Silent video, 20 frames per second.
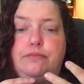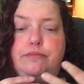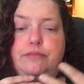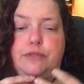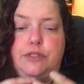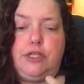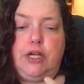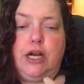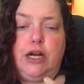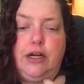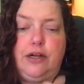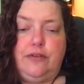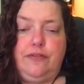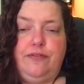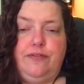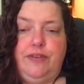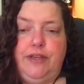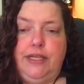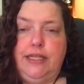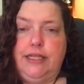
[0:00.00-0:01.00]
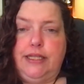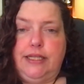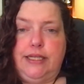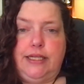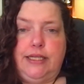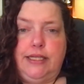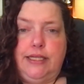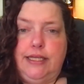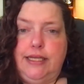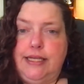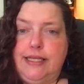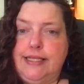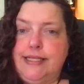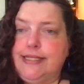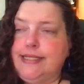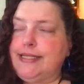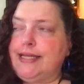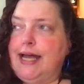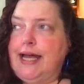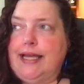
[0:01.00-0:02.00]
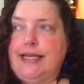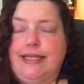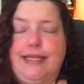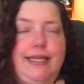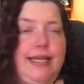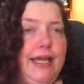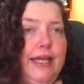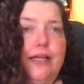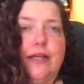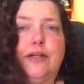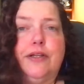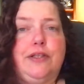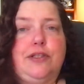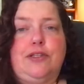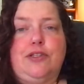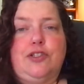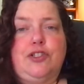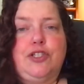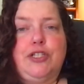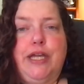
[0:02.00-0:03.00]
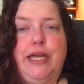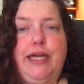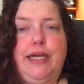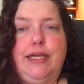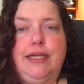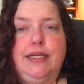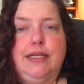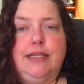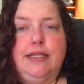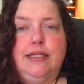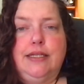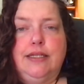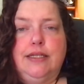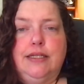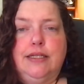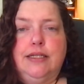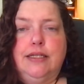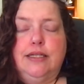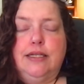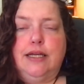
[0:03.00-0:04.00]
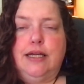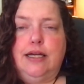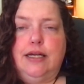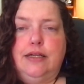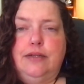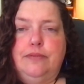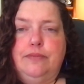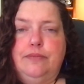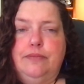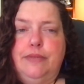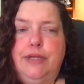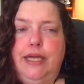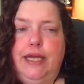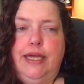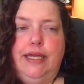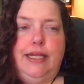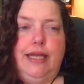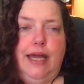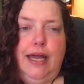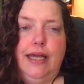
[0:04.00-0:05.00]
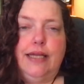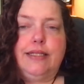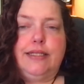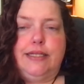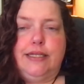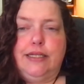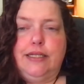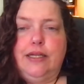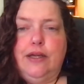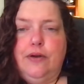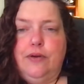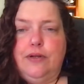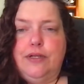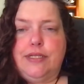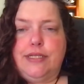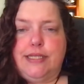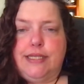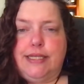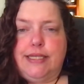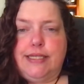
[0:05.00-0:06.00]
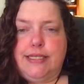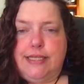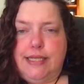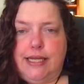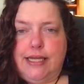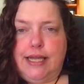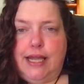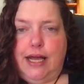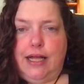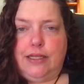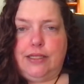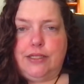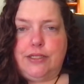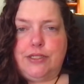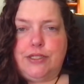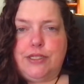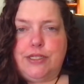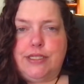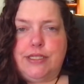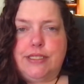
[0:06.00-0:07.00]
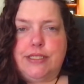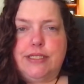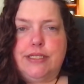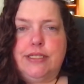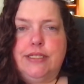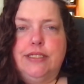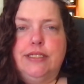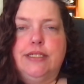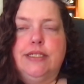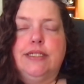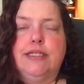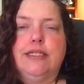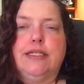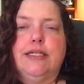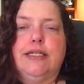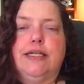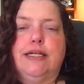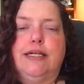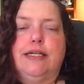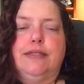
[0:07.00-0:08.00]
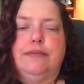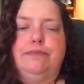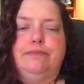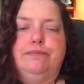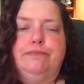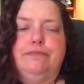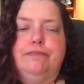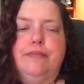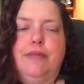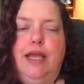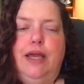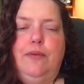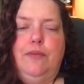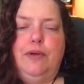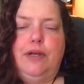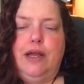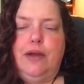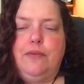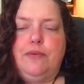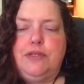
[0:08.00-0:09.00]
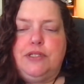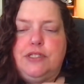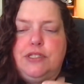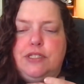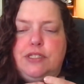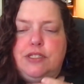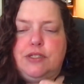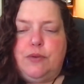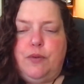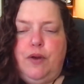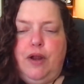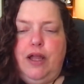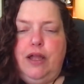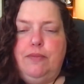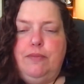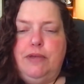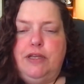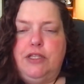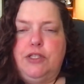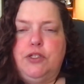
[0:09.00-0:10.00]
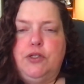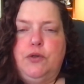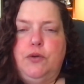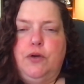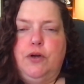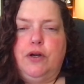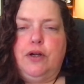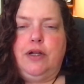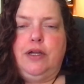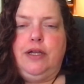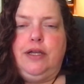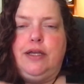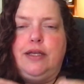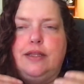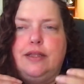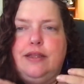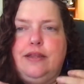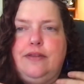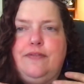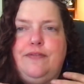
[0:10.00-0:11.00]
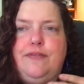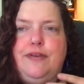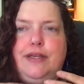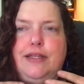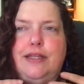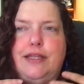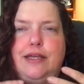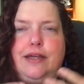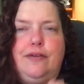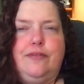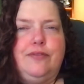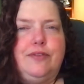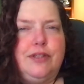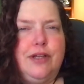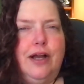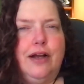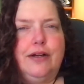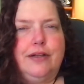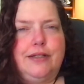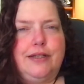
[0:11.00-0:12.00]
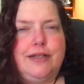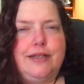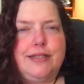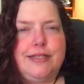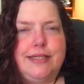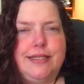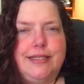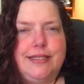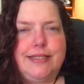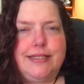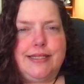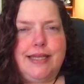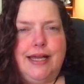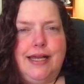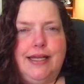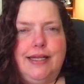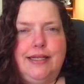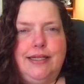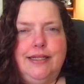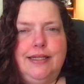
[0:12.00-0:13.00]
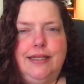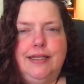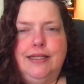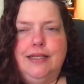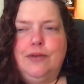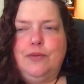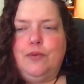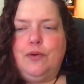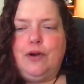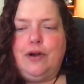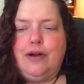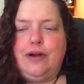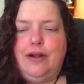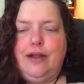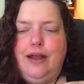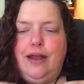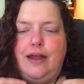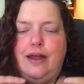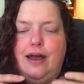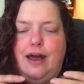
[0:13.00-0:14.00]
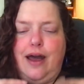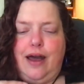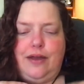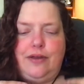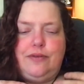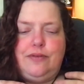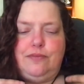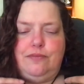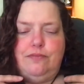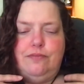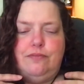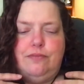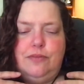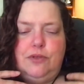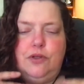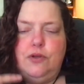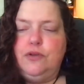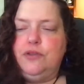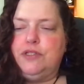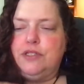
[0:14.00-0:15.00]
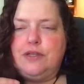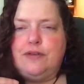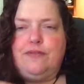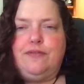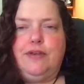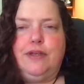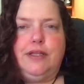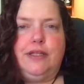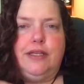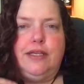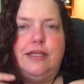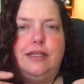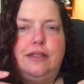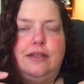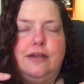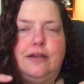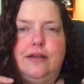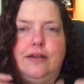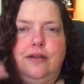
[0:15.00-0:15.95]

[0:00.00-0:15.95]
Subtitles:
dark feeling inside that I couldn't shake. And I did go to see a psychologist. And when I was describing to her the feeling of darkness inside, where I used to feeling the